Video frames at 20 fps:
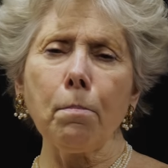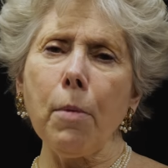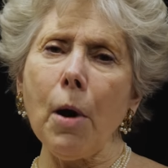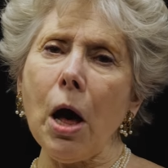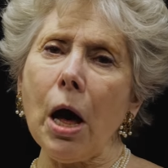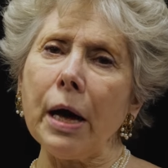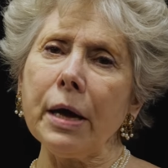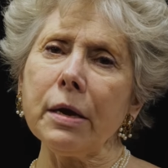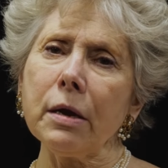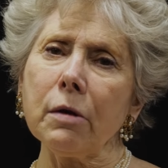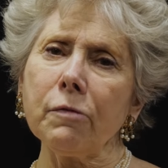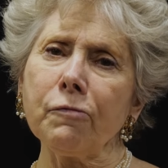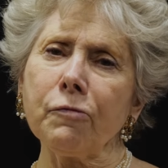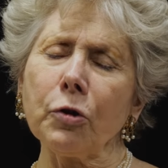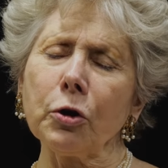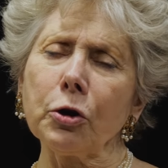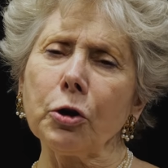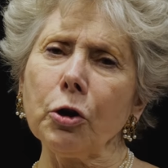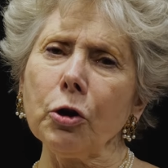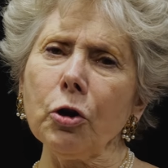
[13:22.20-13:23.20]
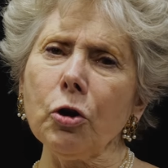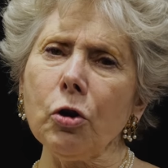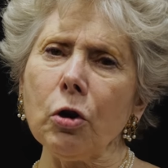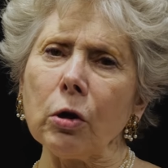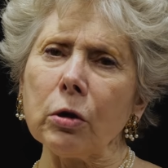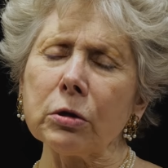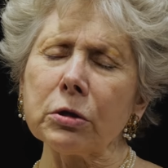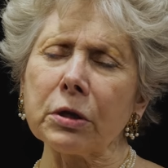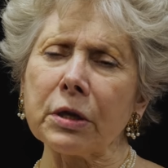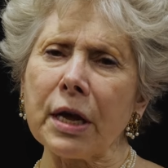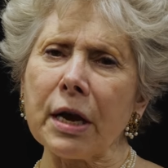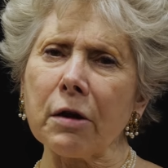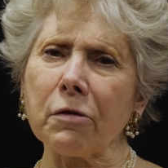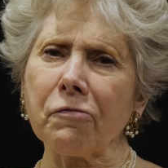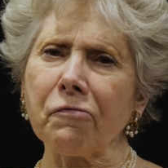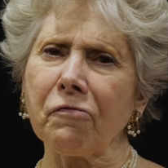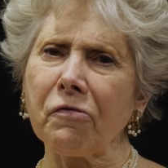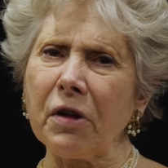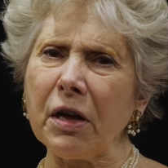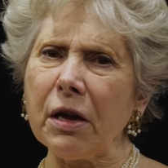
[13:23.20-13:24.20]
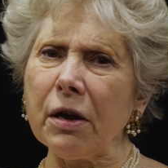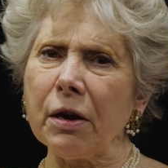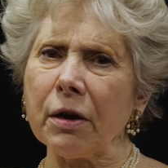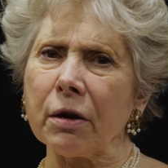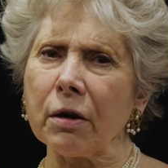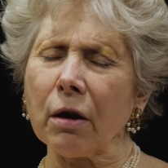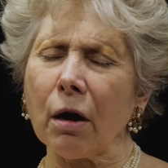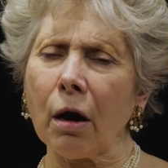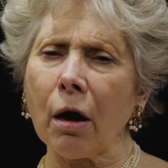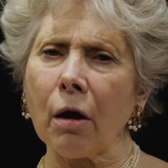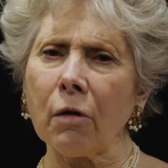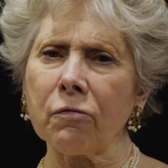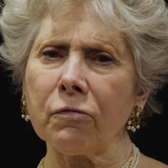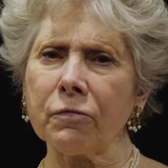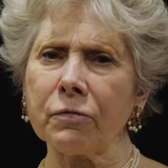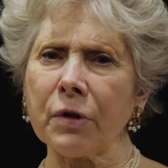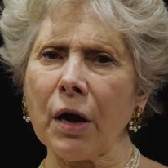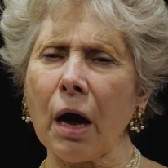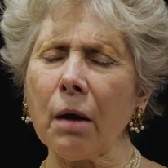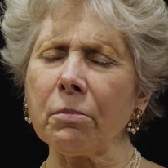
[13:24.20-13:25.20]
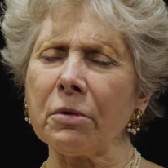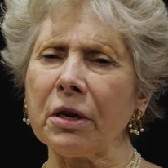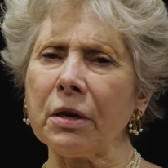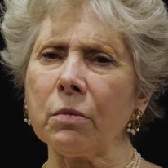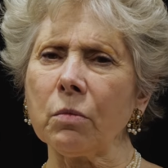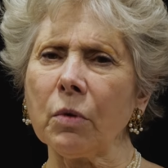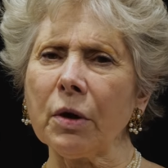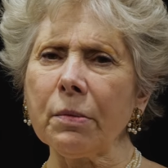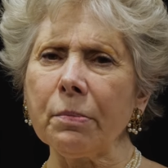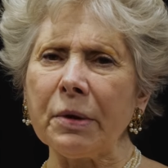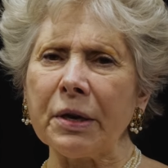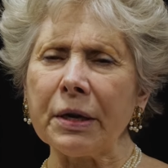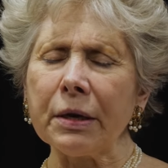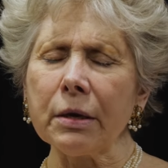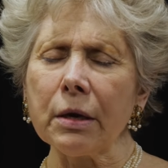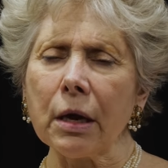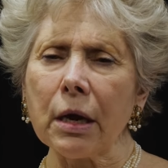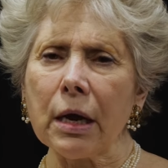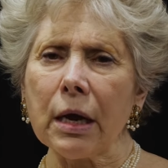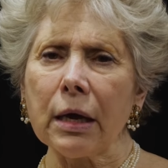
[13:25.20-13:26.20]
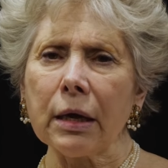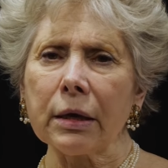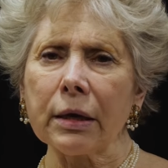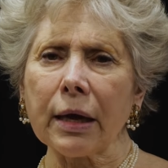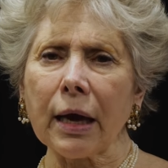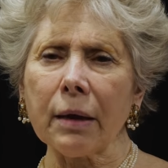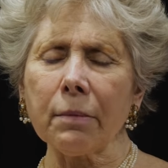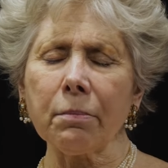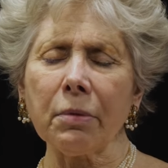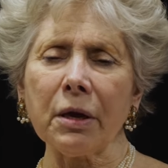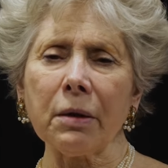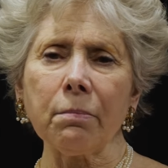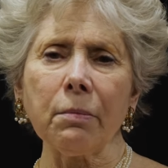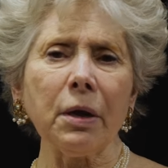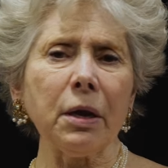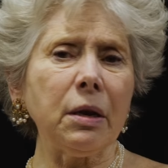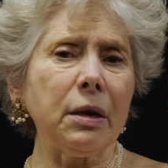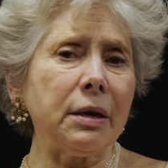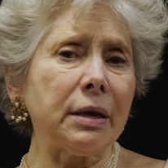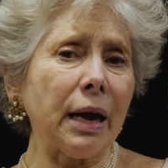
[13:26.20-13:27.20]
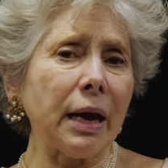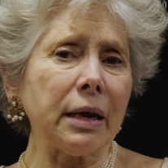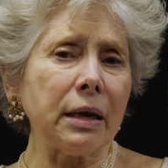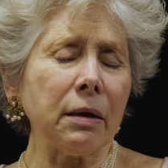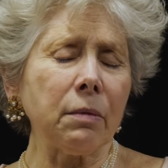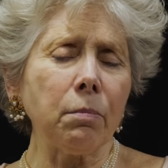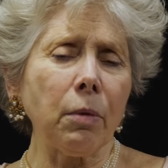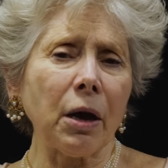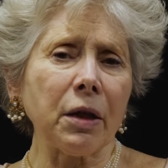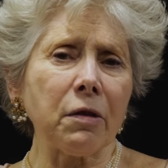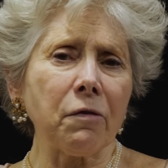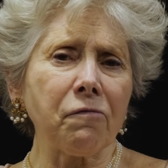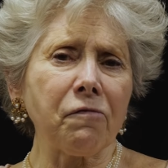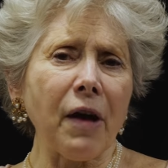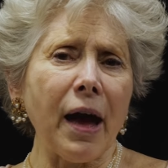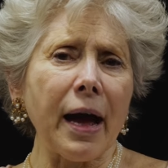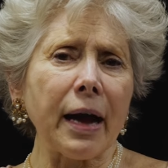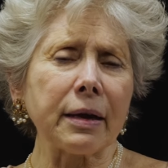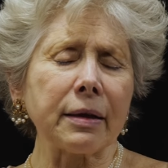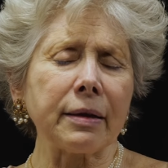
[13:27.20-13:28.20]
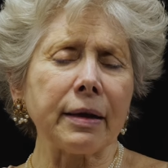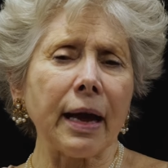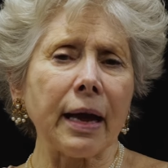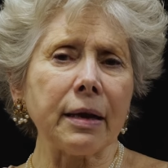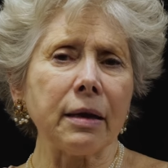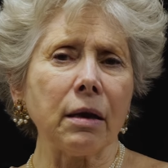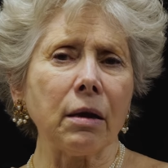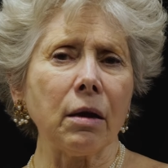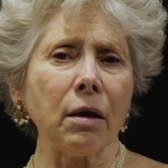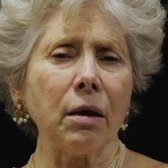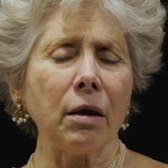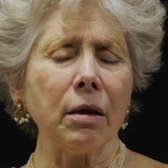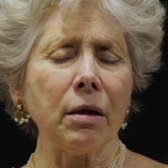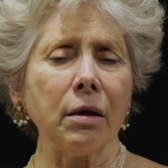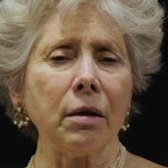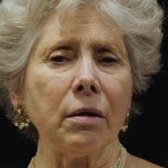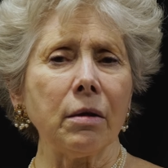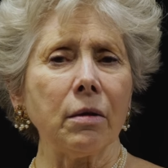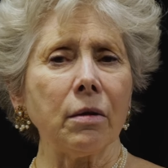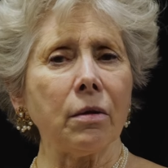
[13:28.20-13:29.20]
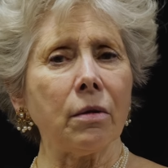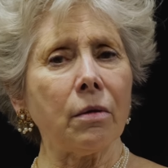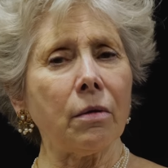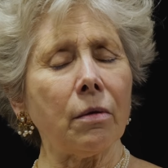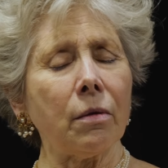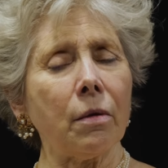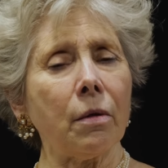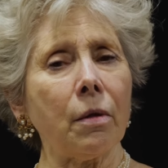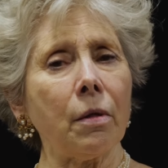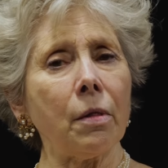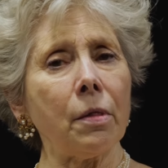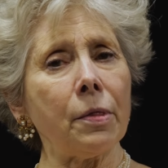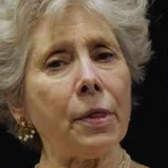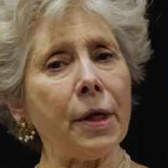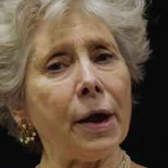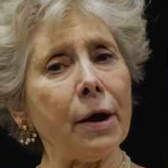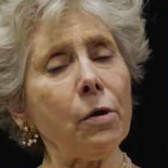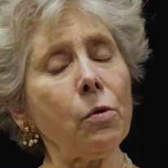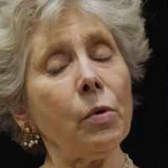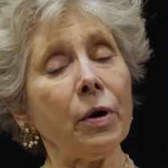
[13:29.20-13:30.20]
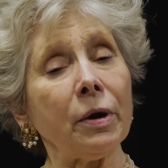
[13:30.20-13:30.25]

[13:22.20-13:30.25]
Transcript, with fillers: But for girls, their fear of dominant women can be mitigated by the fact that they're